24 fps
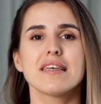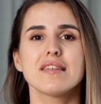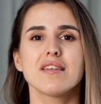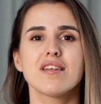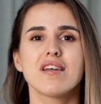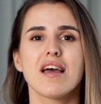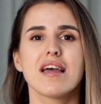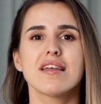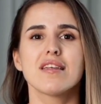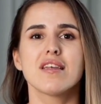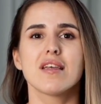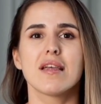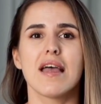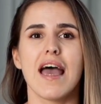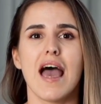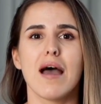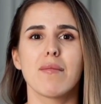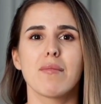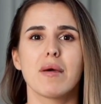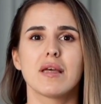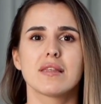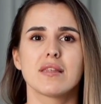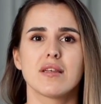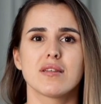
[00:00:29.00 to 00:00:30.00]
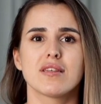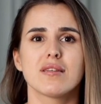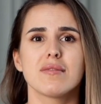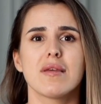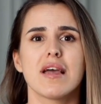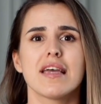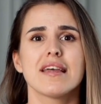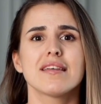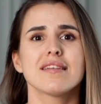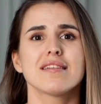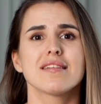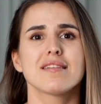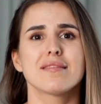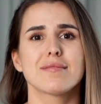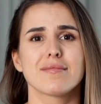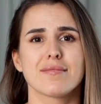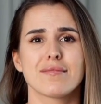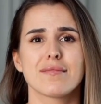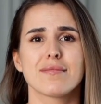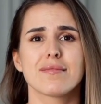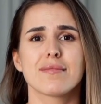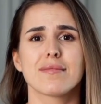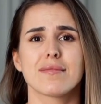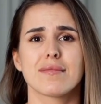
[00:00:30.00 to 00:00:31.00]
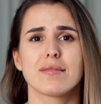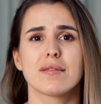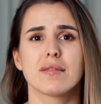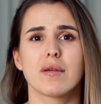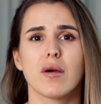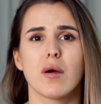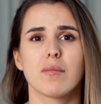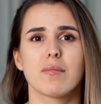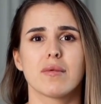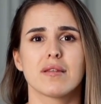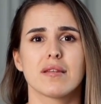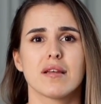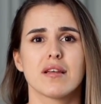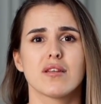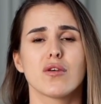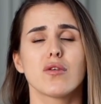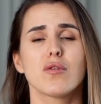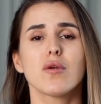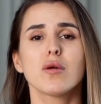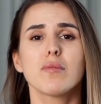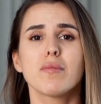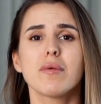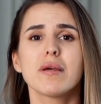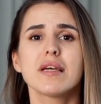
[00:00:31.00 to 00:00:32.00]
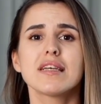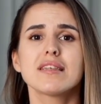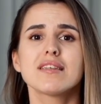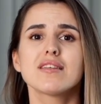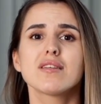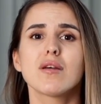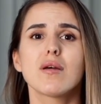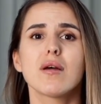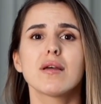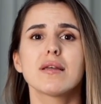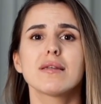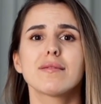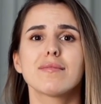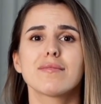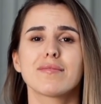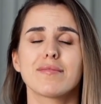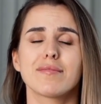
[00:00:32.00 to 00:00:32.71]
Injector app on your device. Open the Google Play Store.